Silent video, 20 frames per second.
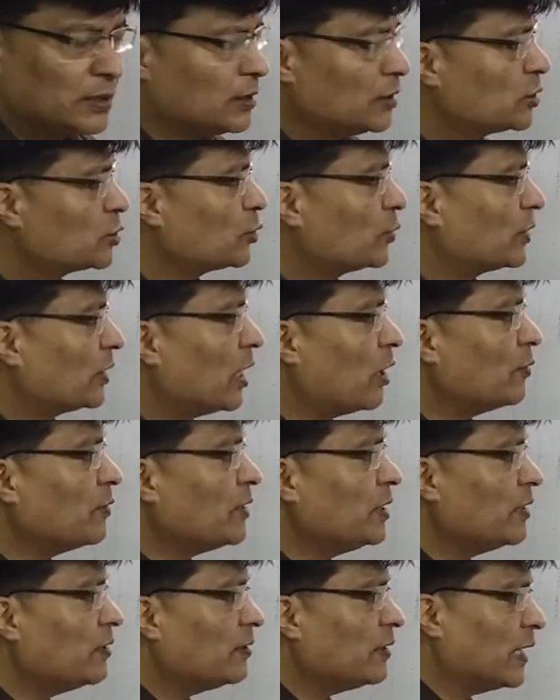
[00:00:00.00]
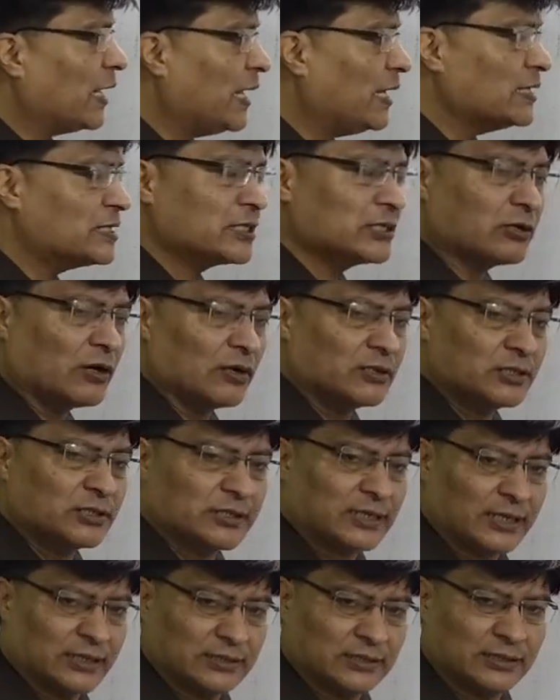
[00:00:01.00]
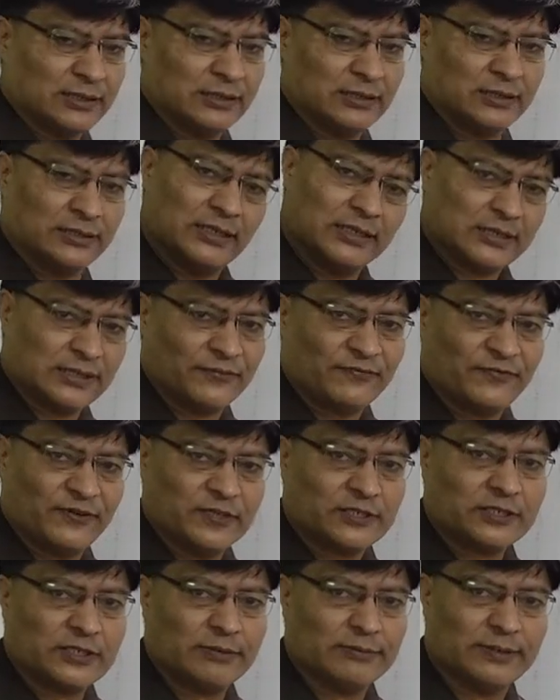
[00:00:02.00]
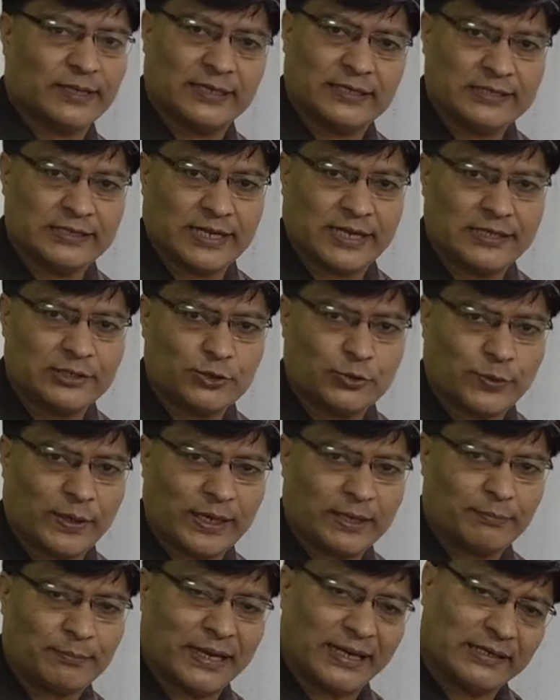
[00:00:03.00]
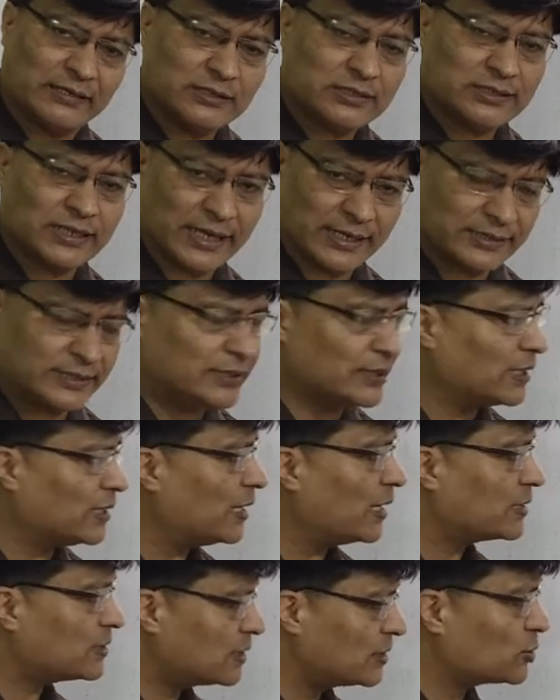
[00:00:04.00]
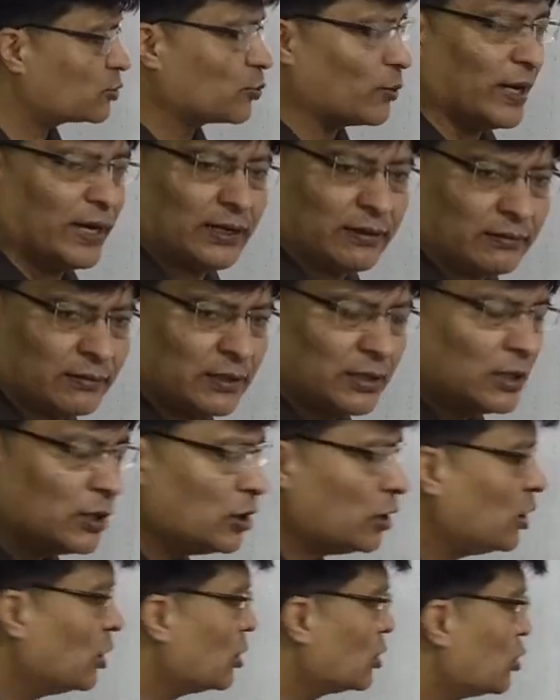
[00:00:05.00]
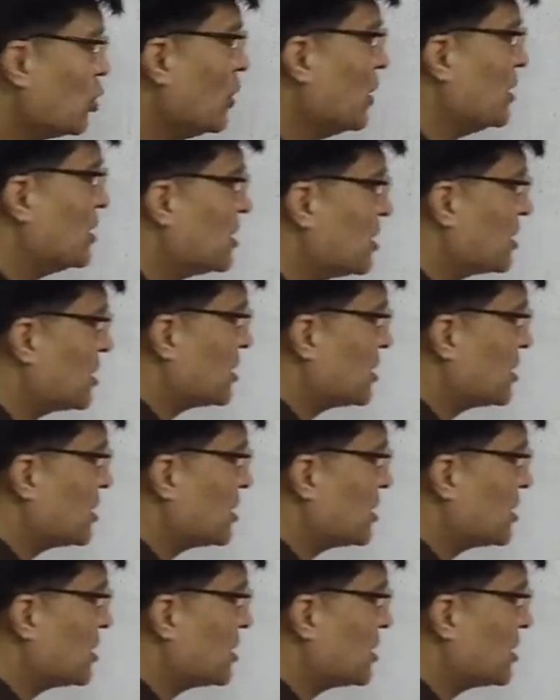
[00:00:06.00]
So now here a is constant. This is the first term, that is a square minus x square. So it's a